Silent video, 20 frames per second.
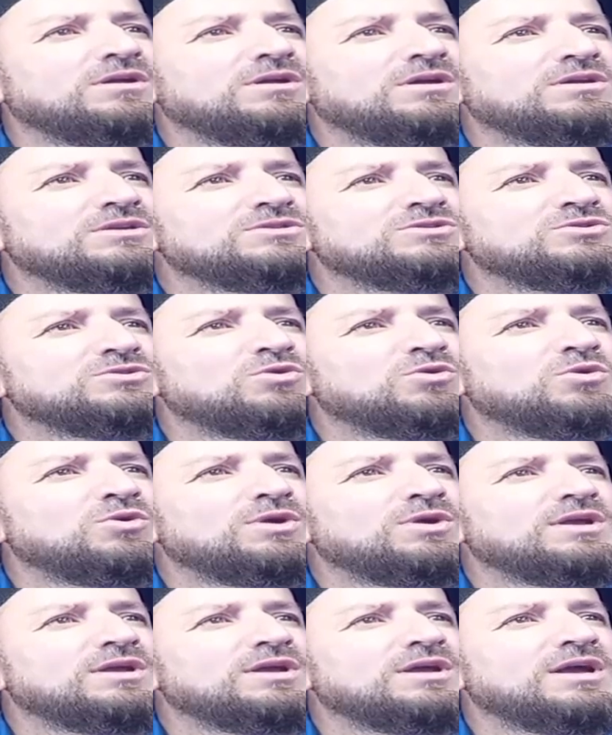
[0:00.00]
is
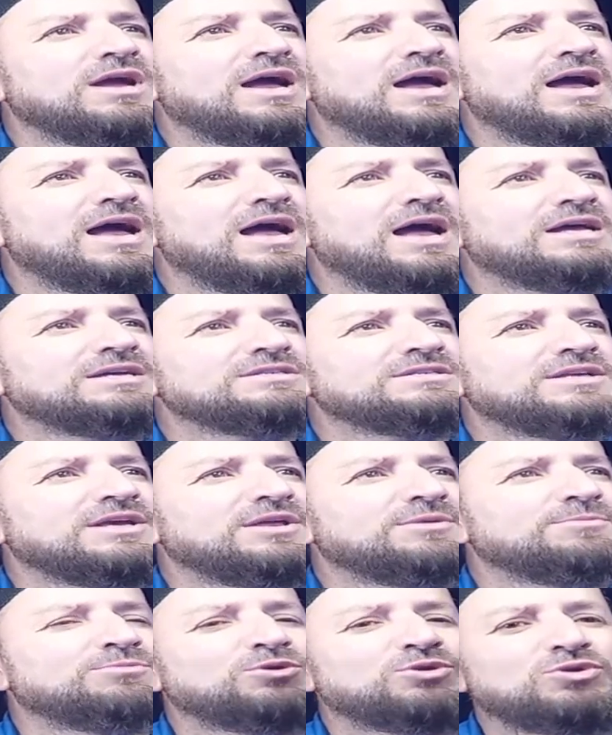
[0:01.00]
going as the
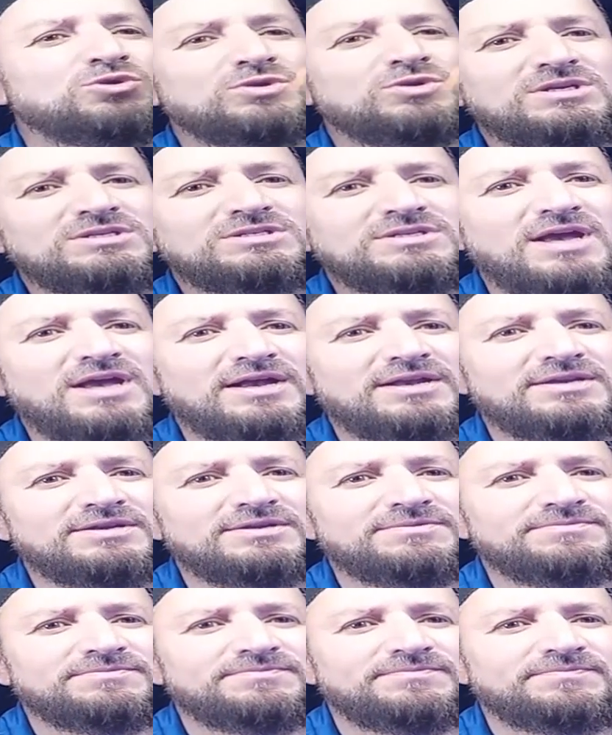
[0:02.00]
input to this gate,
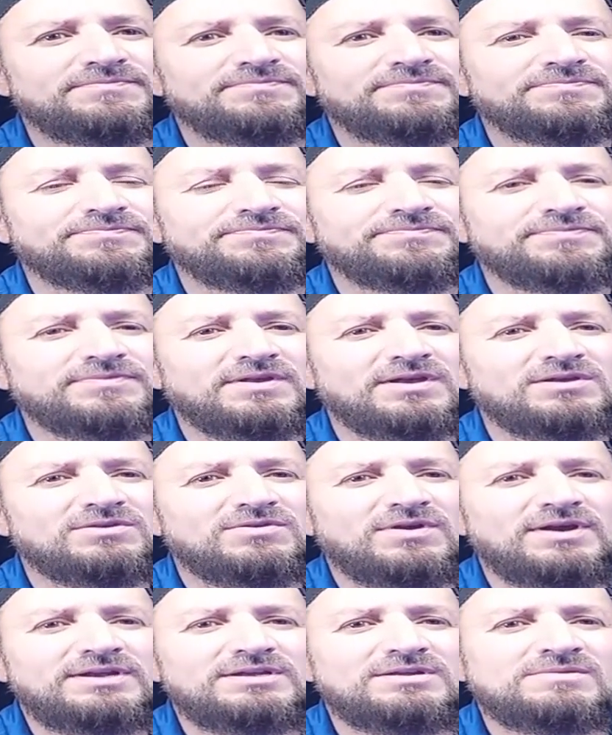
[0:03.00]

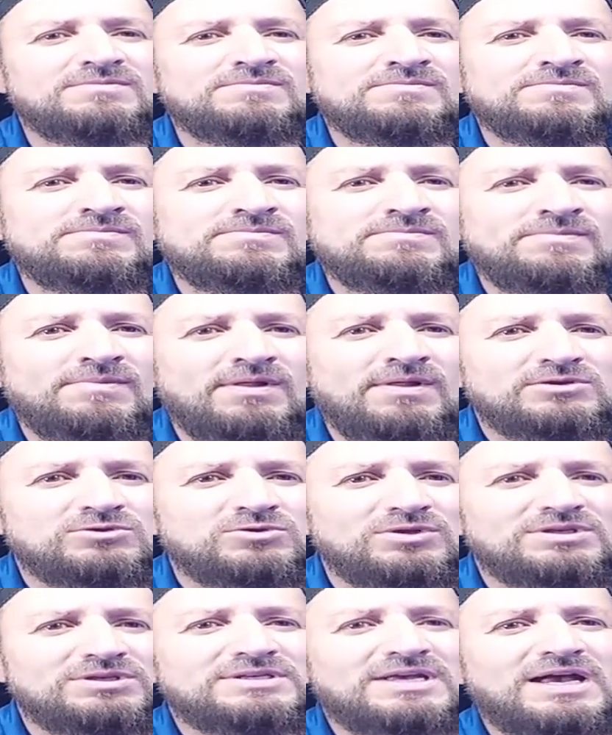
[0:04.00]
right?
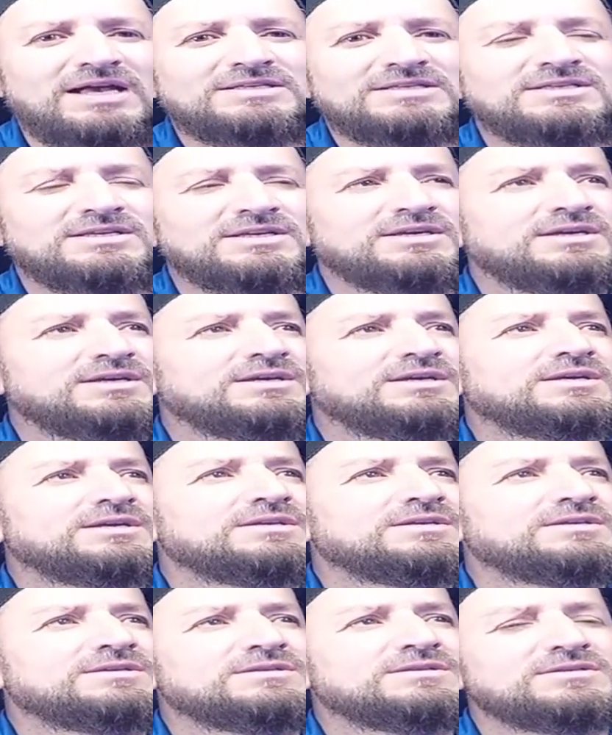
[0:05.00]
So this has
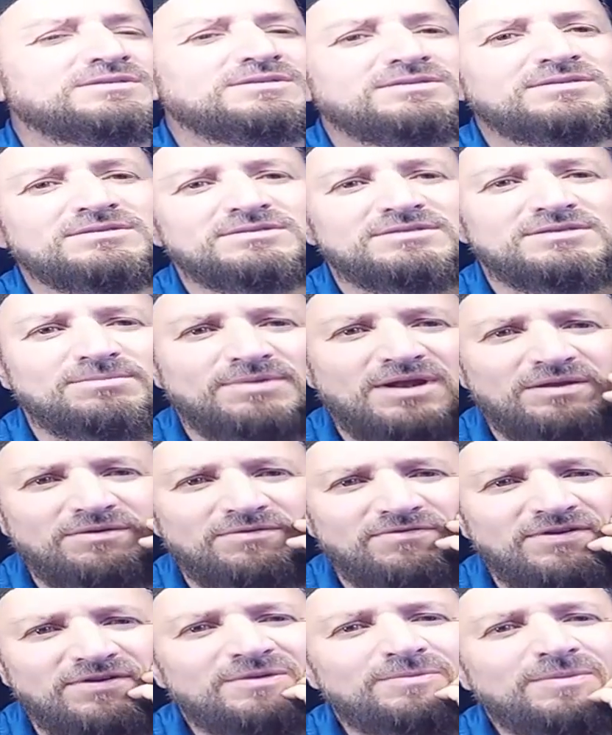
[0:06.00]
some kind
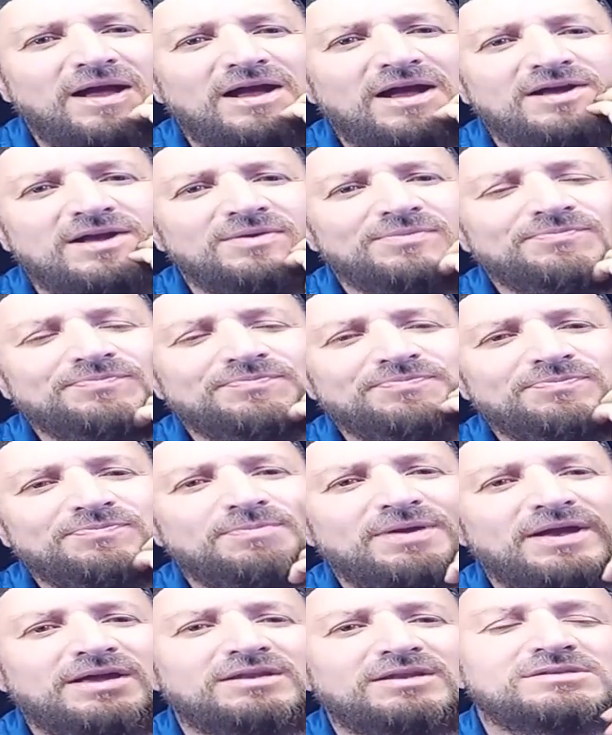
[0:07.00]
of feedback
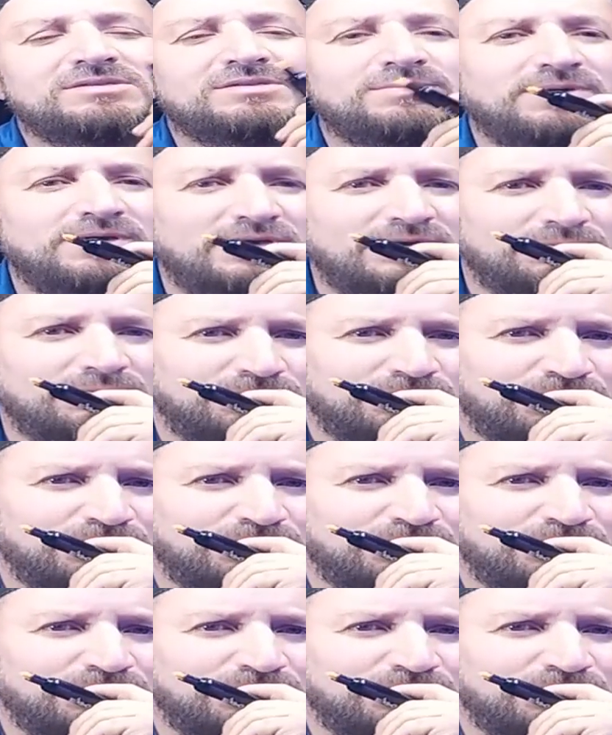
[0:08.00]
mechanism here.